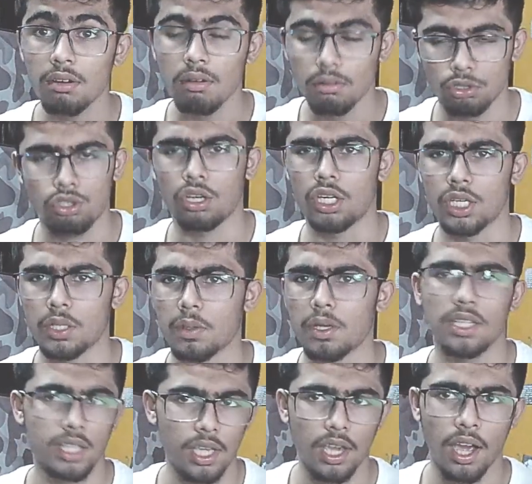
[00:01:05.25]
what
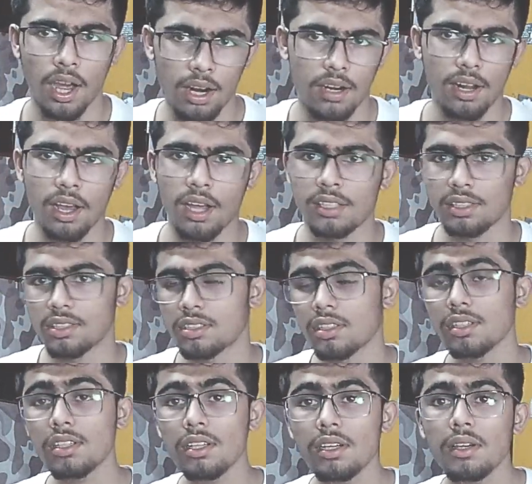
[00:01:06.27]
they are
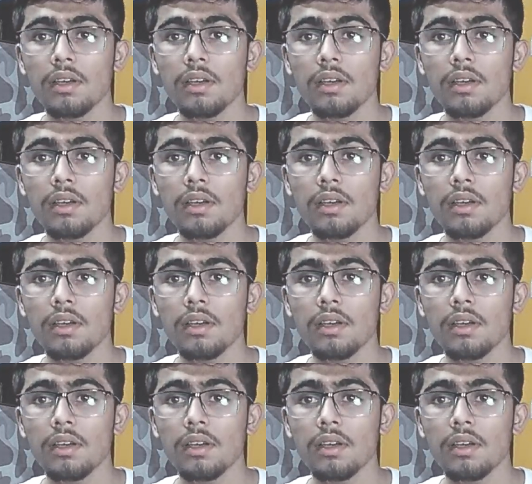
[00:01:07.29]
answered